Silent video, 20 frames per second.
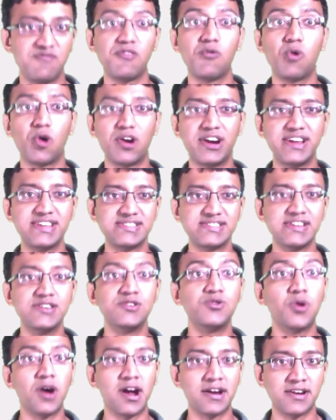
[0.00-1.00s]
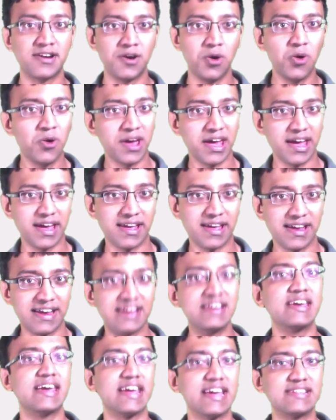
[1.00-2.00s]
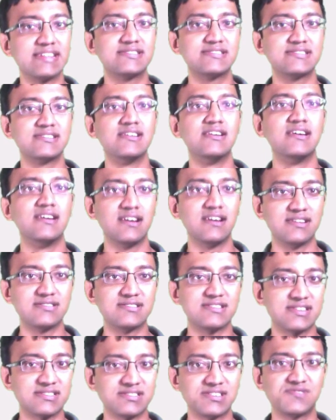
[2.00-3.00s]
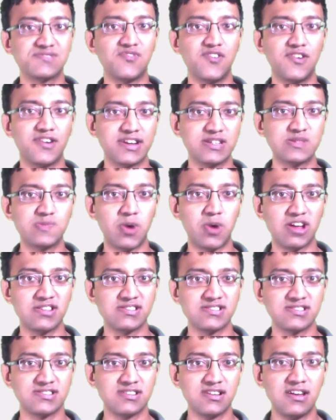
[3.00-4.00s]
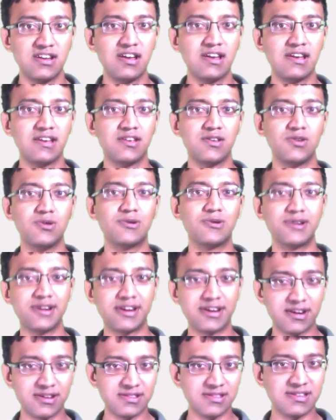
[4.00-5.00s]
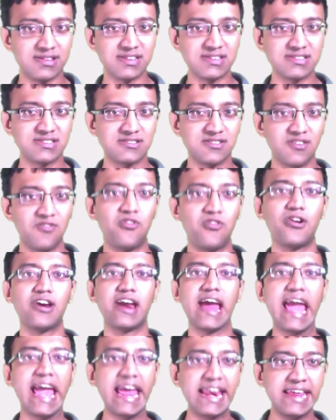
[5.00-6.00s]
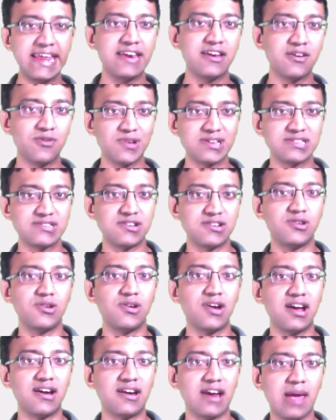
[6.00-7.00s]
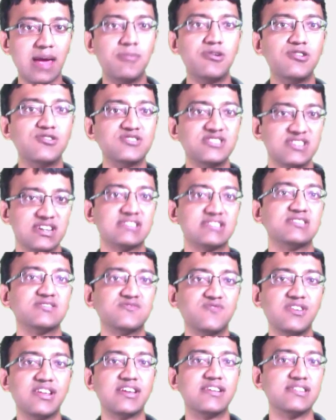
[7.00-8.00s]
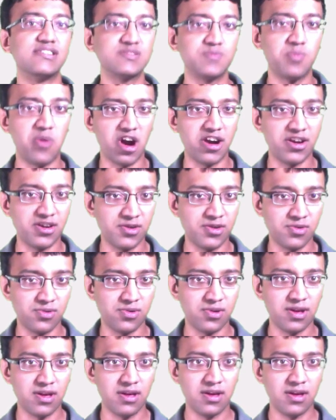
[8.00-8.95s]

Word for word: you have already seen 200, okay, indicates a successful response. You return this for any request that you are able to successfully respond to.